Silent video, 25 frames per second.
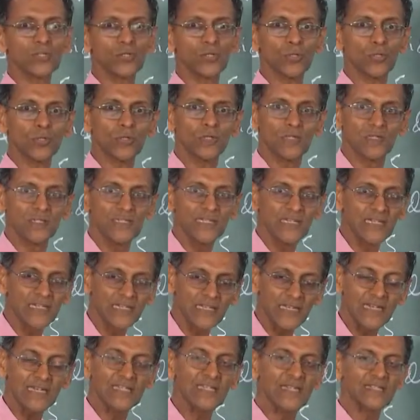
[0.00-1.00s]
should
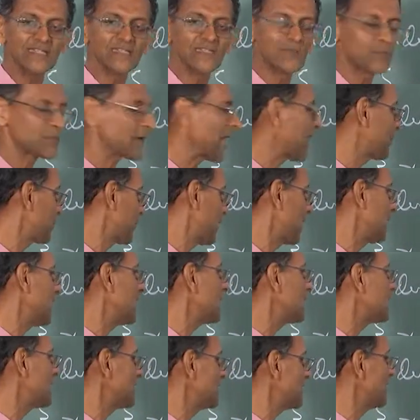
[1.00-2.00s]
decrease as capital N
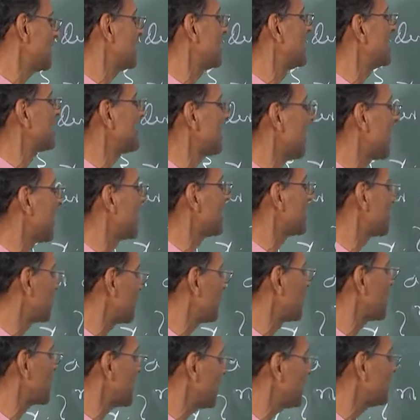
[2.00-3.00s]
increases, and
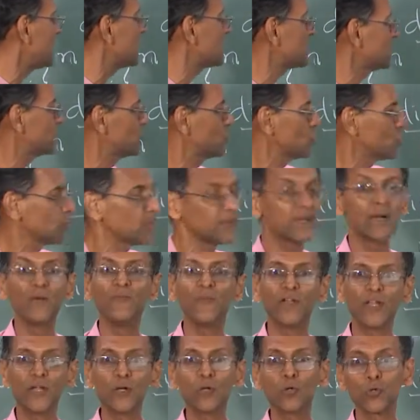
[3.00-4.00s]
ultimately this should become
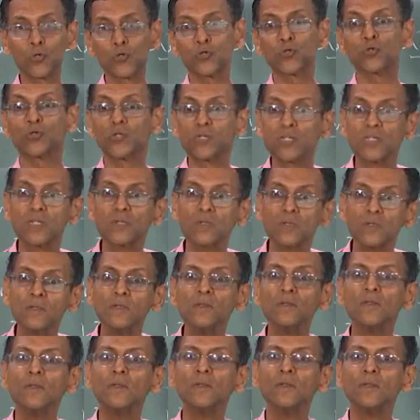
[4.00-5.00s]
very close to this,
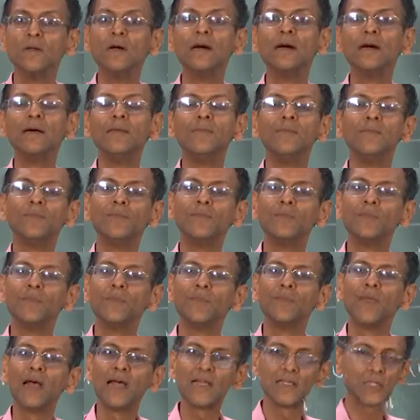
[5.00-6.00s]

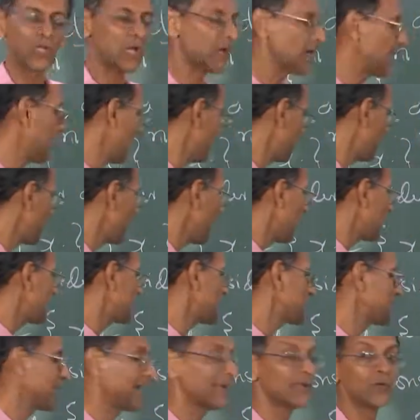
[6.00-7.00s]
as if you make
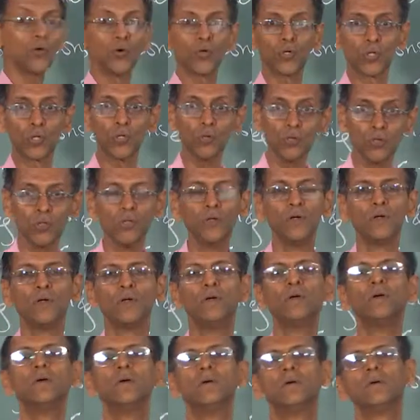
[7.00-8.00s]
this n go to
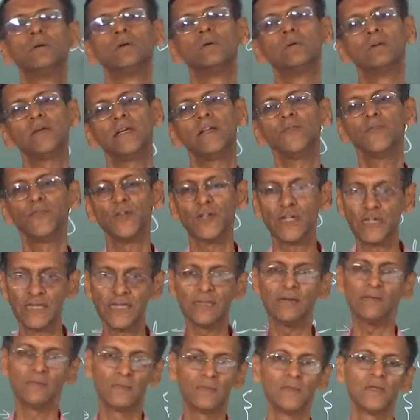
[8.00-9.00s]

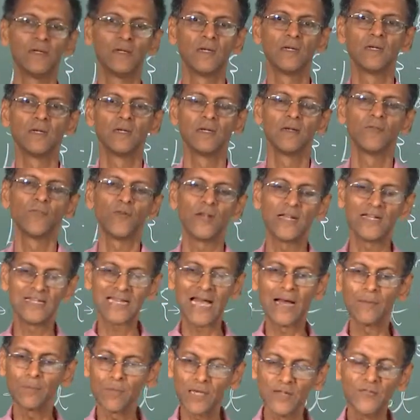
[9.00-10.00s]
infinity. For
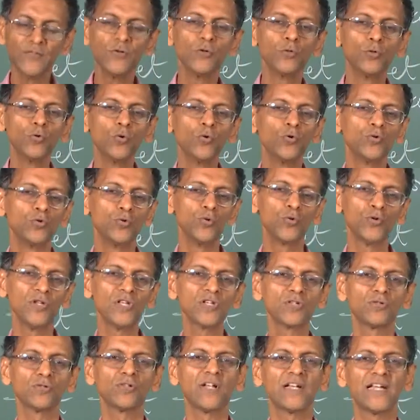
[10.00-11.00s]
example, if you do
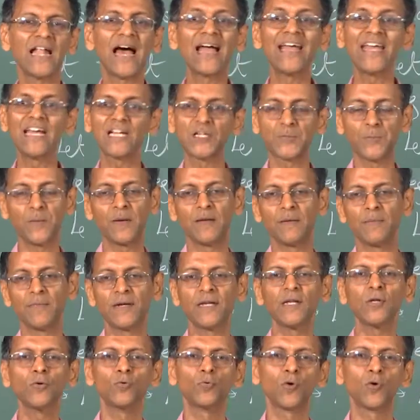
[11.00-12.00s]
this with the die experiment, you